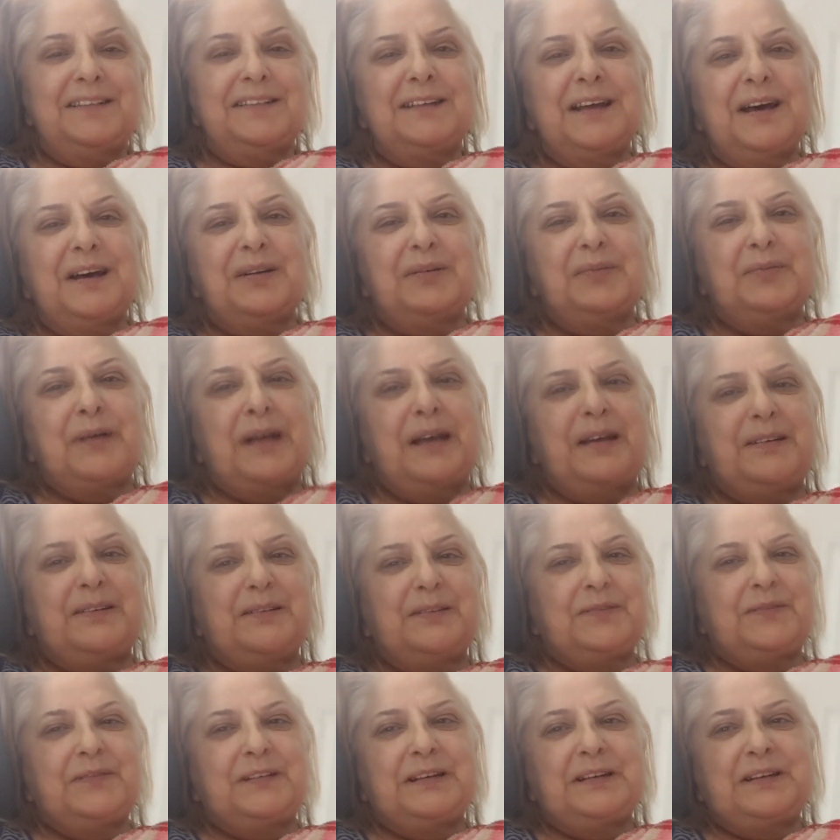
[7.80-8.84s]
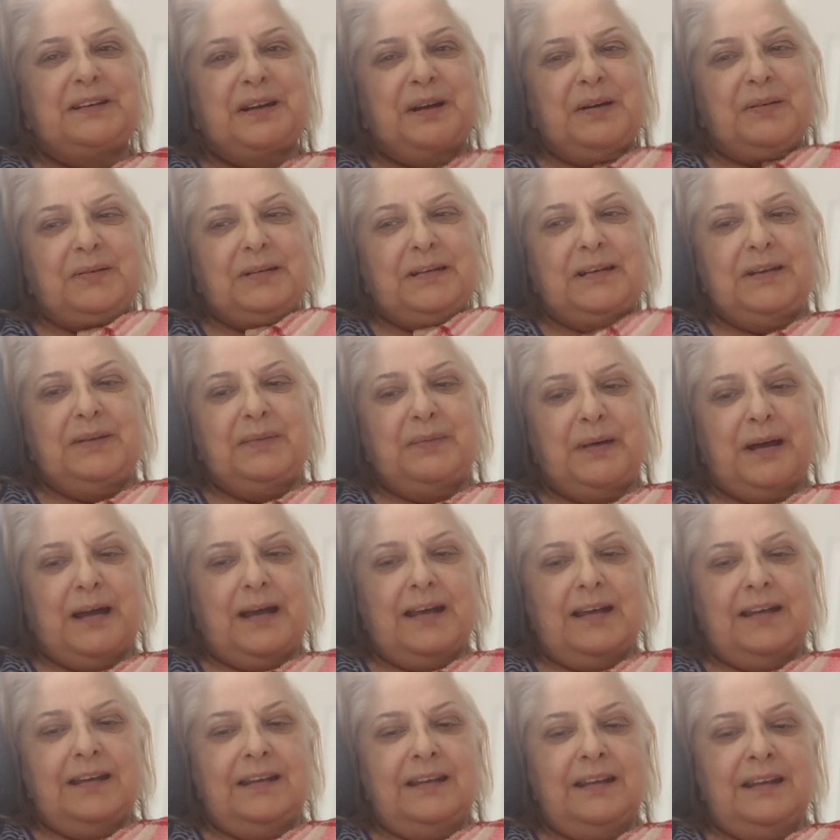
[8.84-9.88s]
not a regular video
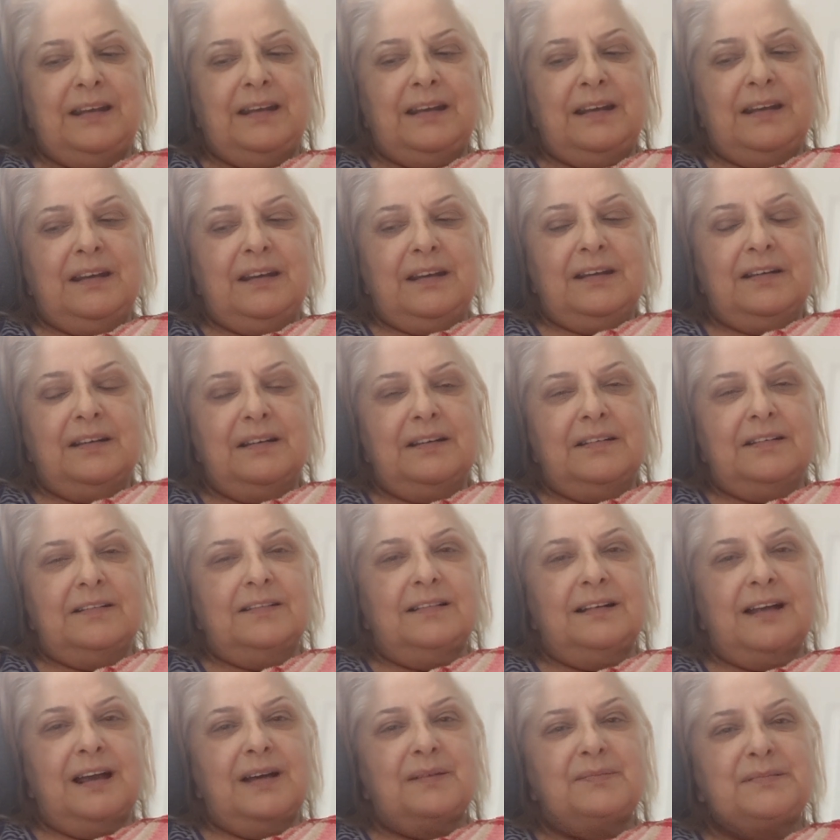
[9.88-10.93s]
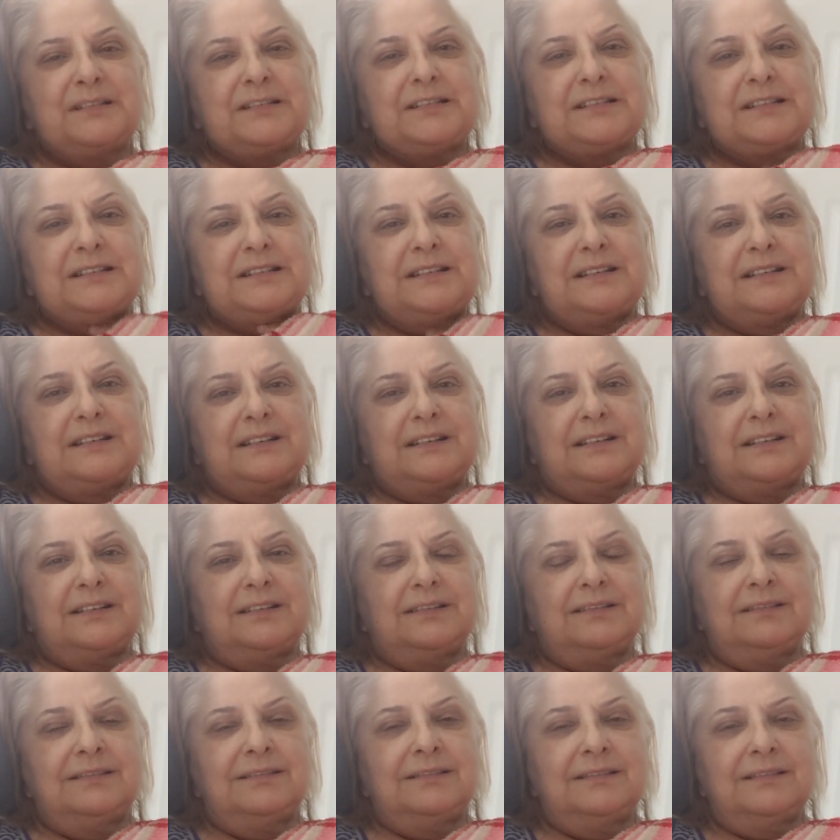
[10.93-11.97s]
anyway. Uh, I'm sick,
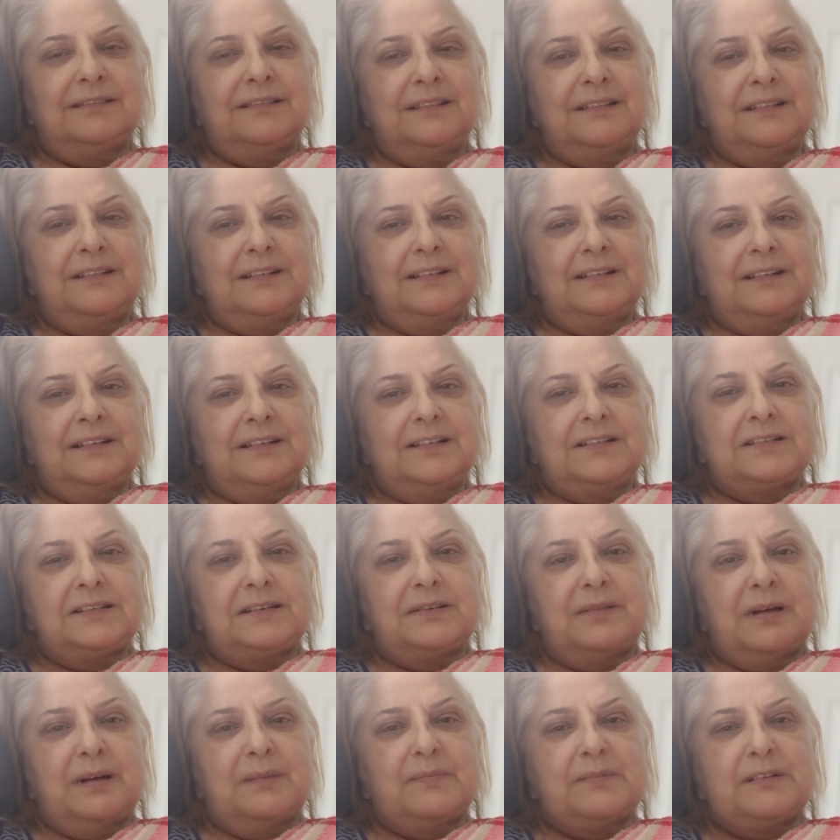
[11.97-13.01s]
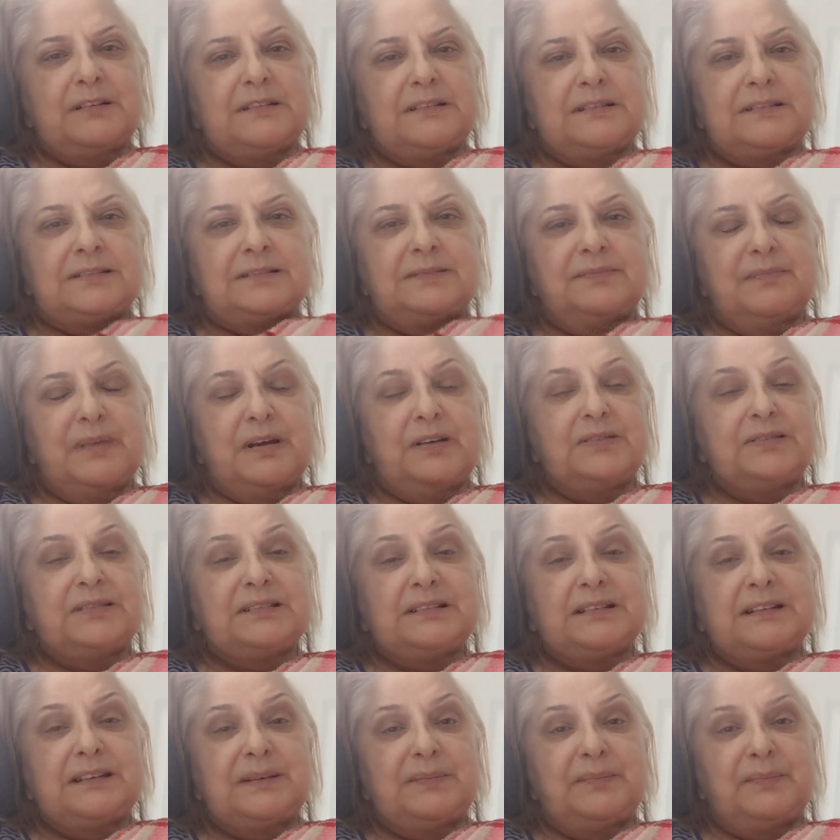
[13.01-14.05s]
so I'm just
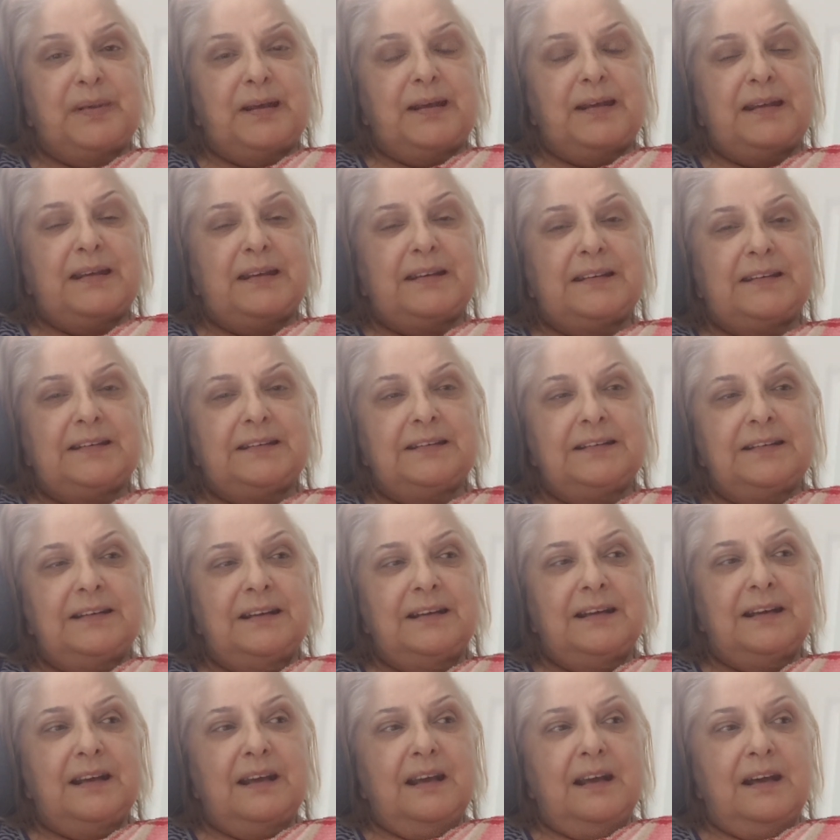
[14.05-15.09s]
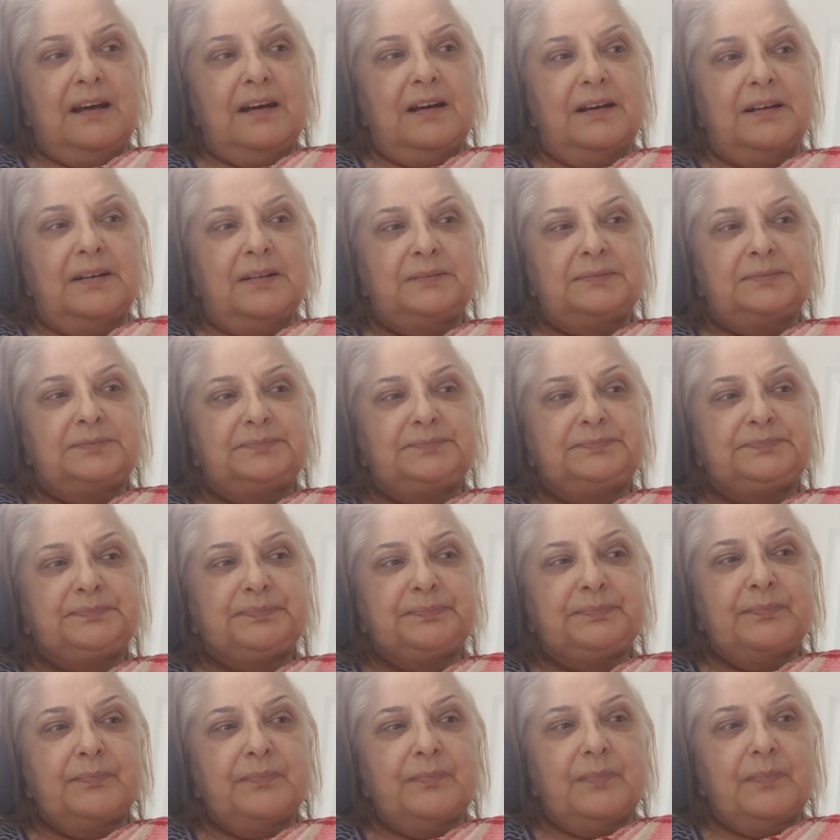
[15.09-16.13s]
mostly in bed. Um,
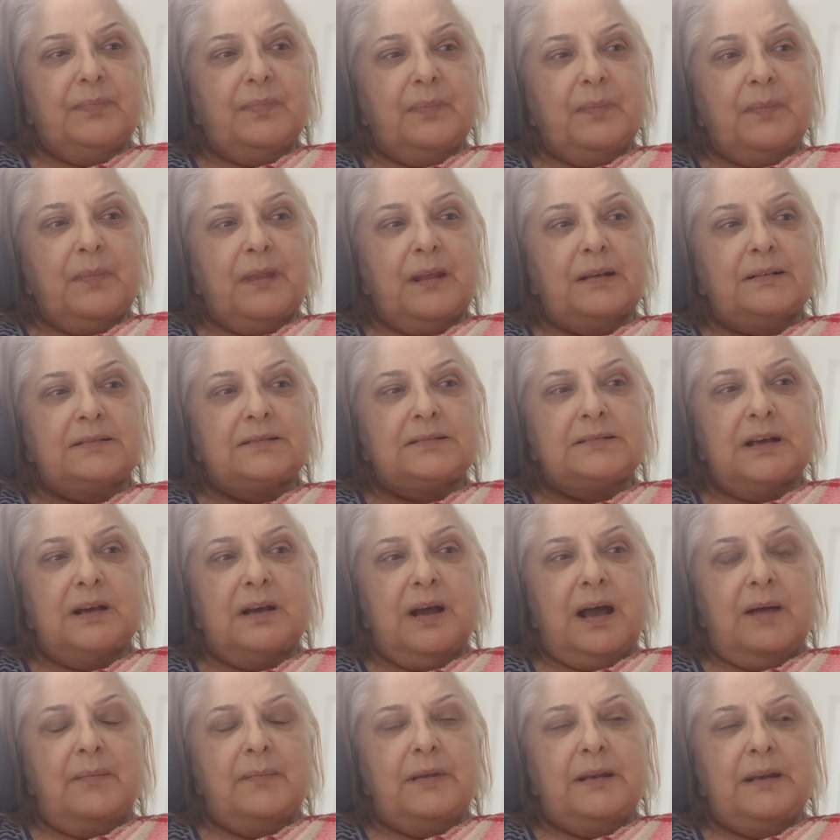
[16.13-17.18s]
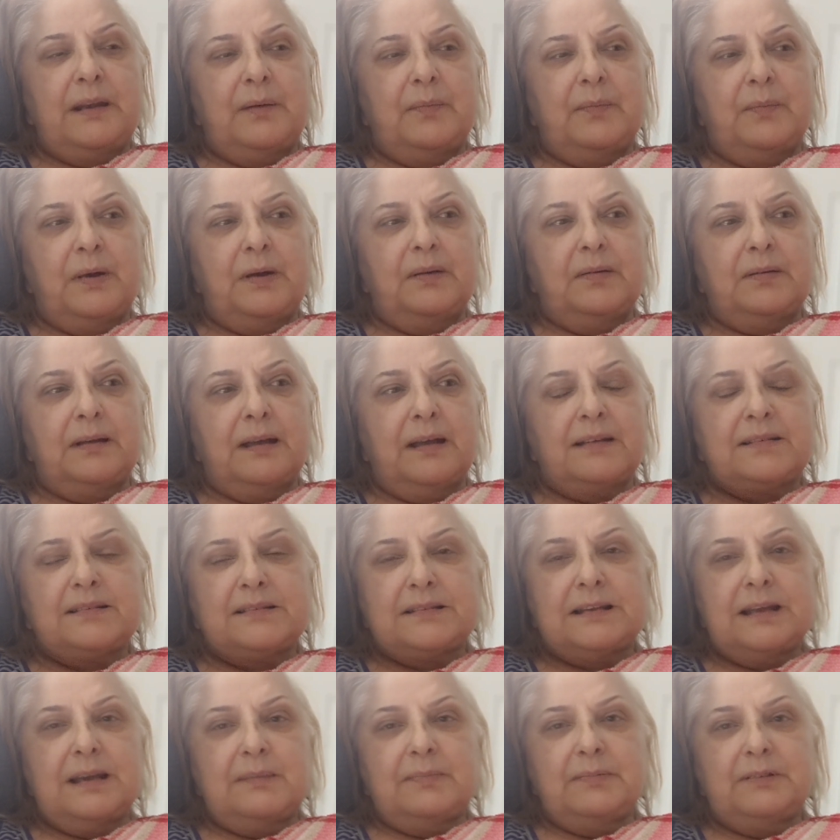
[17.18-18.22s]
so, I mean, I woke, I
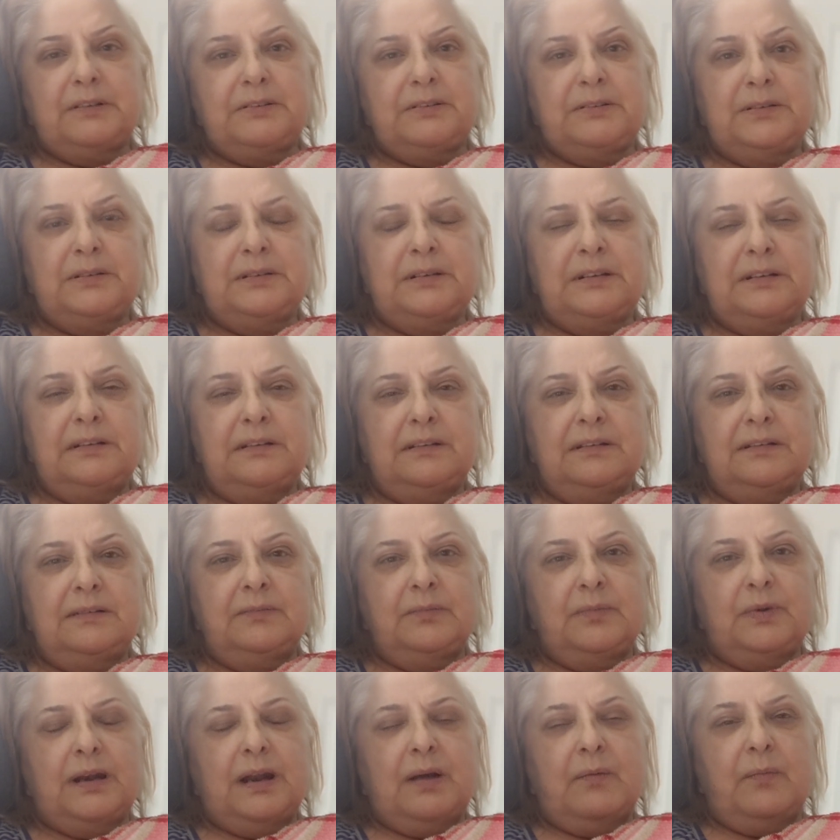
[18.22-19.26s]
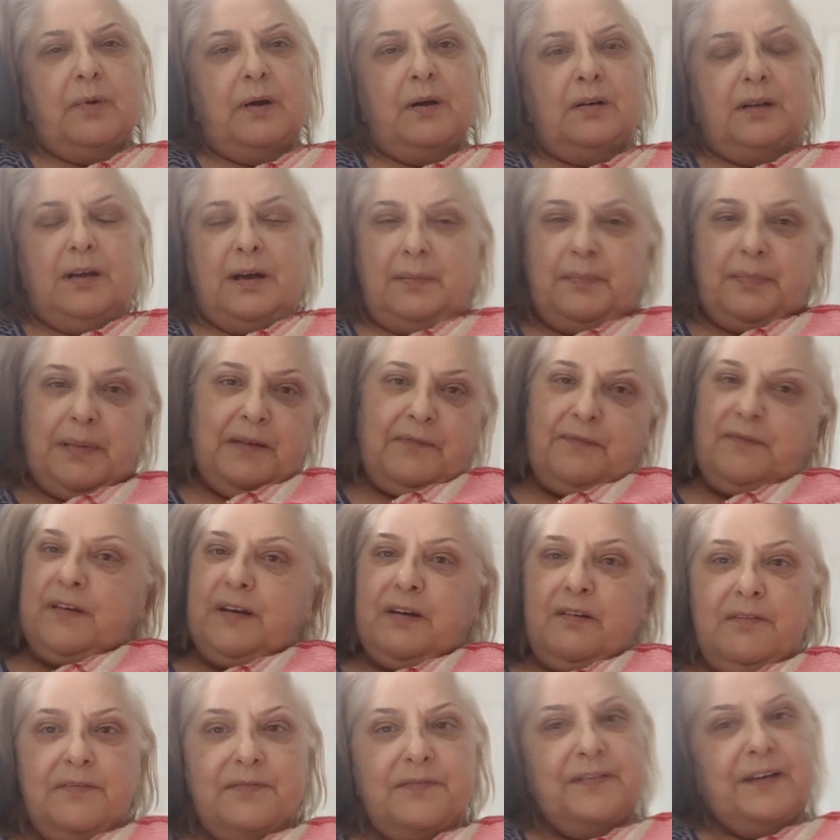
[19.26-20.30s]
slept good, and when I woke up, I
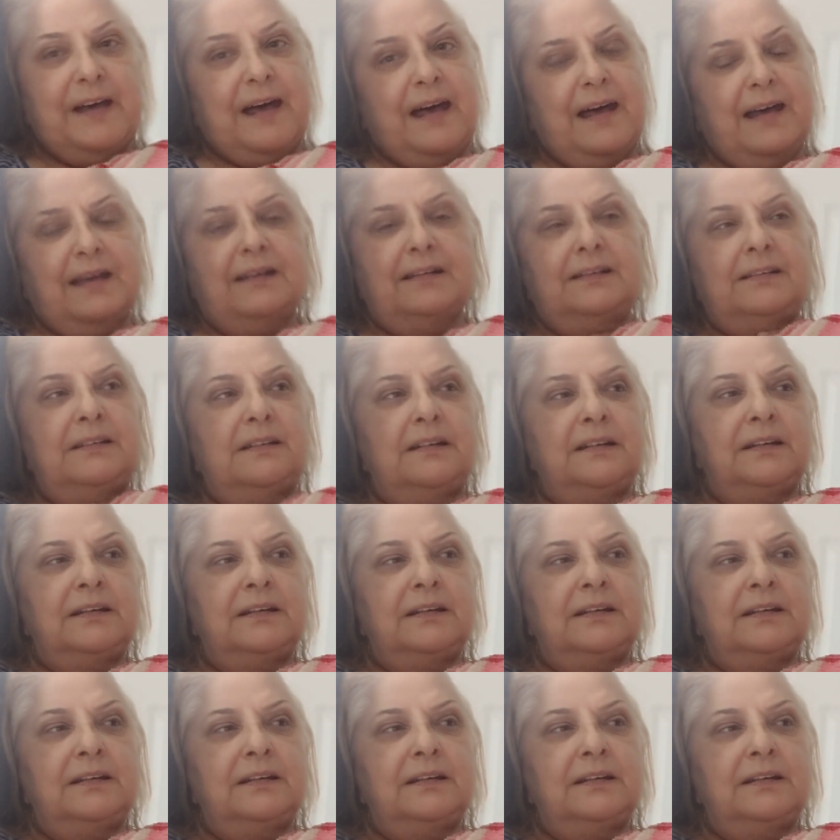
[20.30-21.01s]
felt fine,